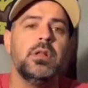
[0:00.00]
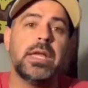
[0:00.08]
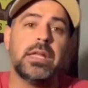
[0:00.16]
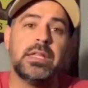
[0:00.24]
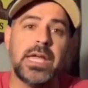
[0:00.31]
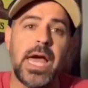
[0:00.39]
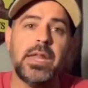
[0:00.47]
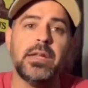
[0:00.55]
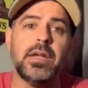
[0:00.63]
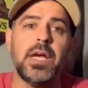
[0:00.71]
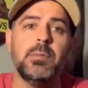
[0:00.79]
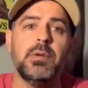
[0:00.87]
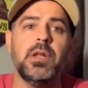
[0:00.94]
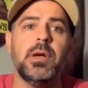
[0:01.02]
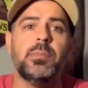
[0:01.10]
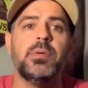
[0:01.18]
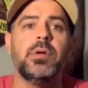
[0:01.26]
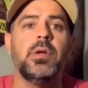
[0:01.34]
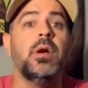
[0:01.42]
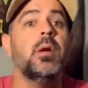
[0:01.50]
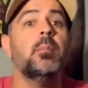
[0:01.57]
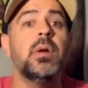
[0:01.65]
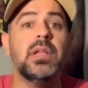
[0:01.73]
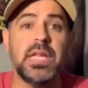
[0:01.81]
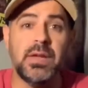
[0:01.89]
like Aladdin coming up,
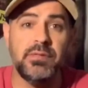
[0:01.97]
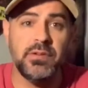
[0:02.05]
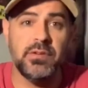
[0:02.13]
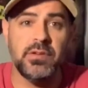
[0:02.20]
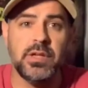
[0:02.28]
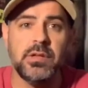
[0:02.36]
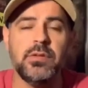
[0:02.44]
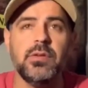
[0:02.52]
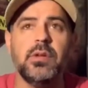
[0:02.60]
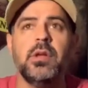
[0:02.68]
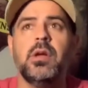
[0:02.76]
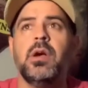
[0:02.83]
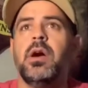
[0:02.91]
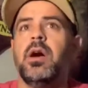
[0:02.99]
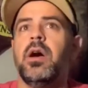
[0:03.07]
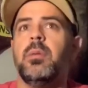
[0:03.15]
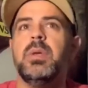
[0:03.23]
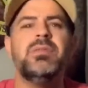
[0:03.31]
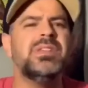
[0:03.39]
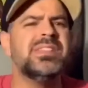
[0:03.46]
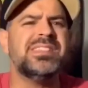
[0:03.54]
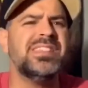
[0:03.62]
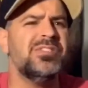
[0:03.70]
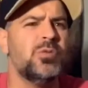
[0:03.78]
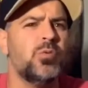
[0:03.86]
Maleficent, even
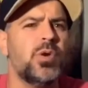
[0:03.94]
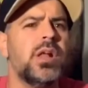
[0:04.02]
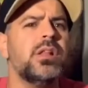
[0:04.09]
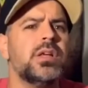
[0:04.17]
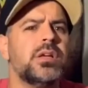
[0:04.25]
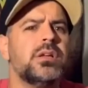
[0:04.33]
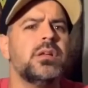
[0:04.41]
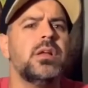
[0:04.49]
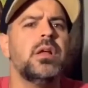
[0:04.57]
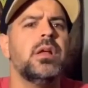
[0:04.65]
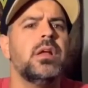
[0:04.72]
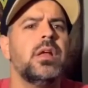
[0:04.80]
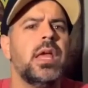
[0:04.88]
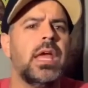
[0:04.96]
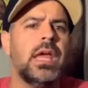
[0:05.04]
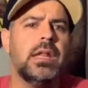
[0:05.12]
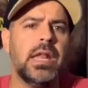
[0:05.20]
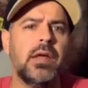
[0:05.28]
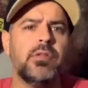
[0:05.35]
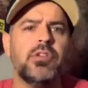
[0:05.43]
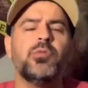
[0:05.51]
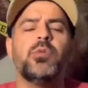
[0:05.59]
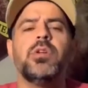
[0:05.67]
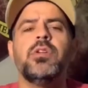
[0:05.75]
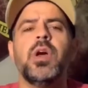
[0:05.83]
Cinderella, and now this
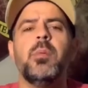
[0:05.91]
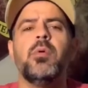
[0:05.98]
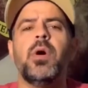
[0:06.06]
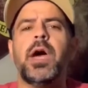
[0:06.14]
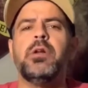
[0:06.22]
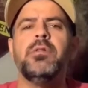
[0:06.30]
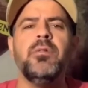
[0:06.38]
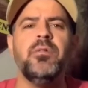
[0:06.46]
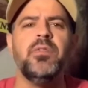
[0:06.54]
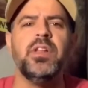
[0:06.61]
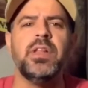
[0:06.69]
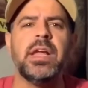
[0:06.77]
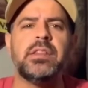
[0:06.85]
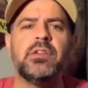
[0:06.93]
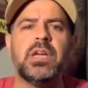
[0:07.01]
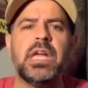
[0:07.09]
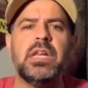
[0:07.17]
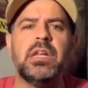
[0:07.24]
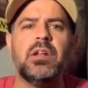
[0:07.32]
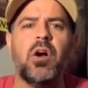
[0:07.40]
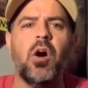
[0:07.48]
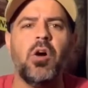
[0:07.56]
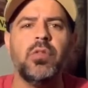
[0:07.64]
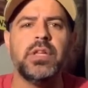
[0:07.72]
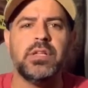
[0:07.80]
one, Dumbo. I don't feel like they're getting
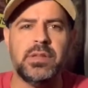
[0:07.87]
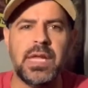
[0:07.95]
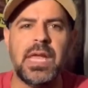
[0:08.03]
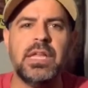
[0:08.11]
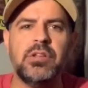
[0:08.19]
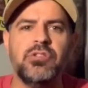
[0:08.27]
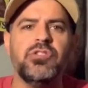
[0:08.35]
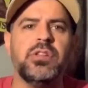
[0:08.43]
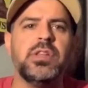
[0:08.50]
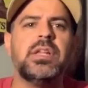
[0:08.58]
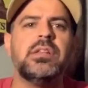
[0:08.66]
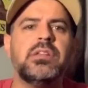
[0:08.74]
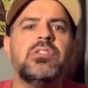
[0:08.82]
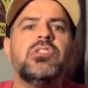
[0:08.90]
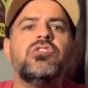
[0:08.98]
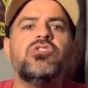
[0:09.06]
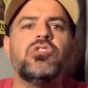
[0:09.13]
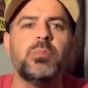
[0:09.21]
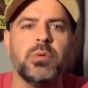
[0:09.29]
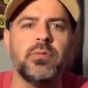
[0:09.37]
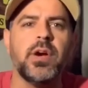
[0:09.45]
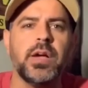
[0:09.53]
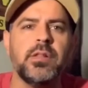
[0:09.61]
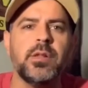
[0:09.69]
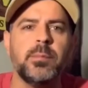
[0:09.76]
all the attention that Disney should
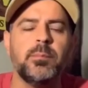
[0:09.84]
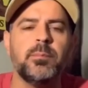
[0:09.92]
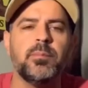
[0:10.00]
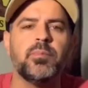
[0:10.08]
provide them.